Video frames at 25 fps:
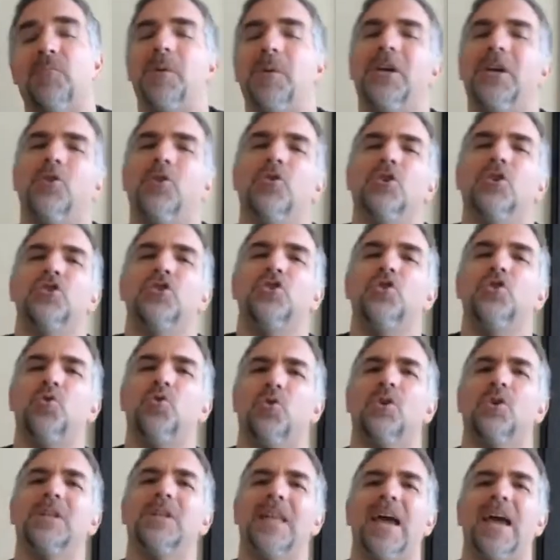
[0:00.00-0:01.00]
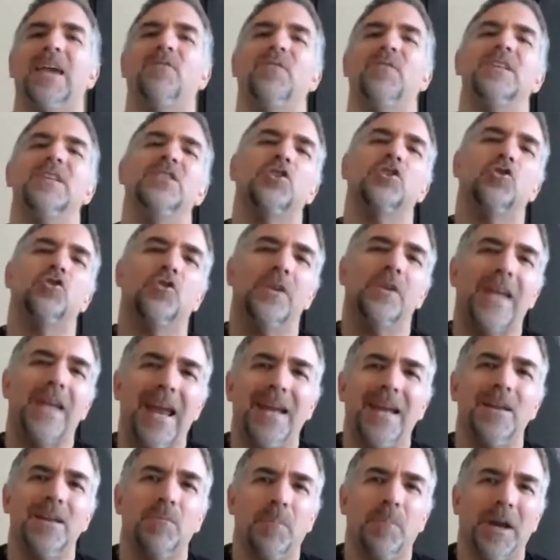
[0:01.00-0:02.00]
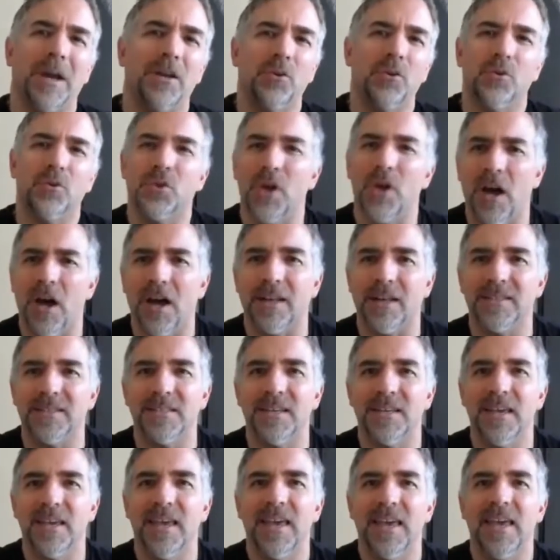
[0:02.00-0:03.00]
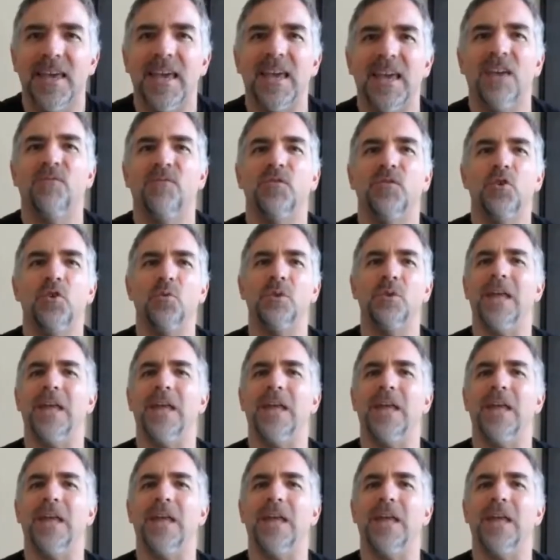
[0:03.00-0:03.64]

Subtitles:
because your life is created by your thoughts. If you